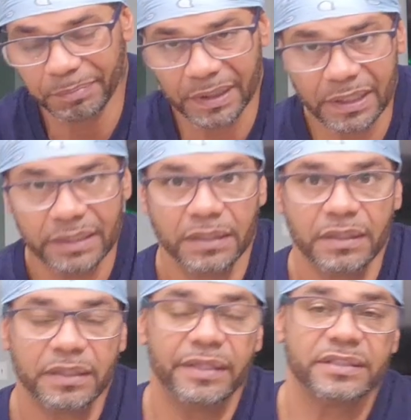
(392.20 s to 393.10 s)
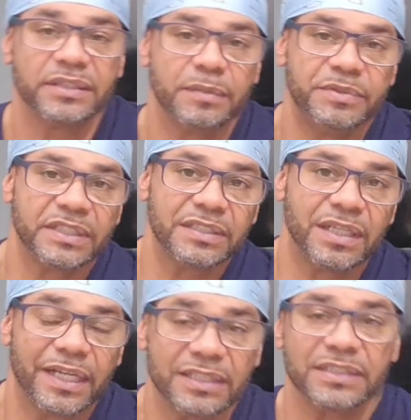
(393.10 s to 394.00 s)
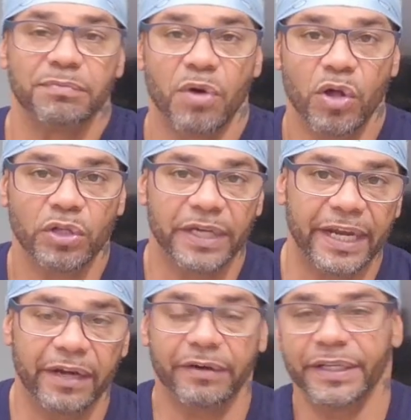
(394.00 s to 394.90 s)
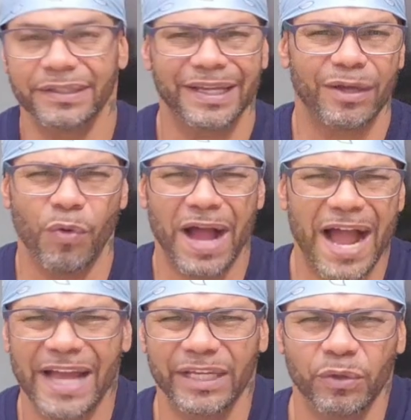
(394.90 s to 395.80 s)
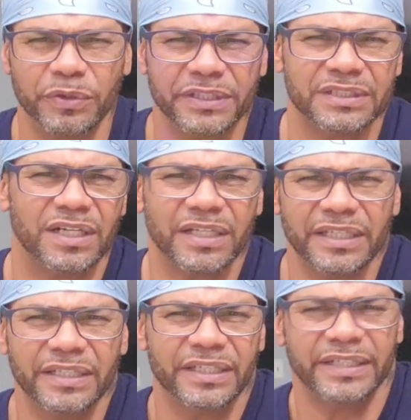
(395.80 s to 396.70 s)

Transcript: but they're subject to like a smaller area like Ohio, Kentucky,